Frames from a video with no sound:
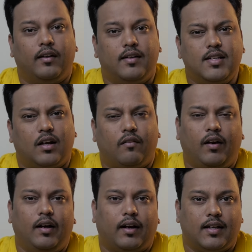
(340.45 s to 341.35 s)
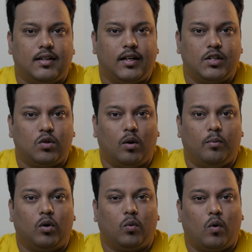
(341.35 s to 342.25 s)
This roughly translates to
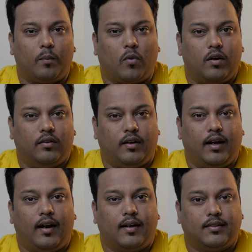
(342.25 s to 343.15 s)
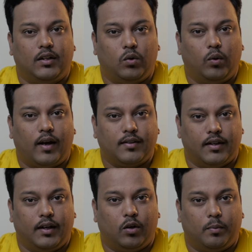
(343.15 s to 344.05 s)
about 1.3 lakhs and 2 lakhs
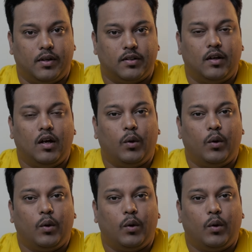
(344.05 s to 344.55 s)
Indian rupees,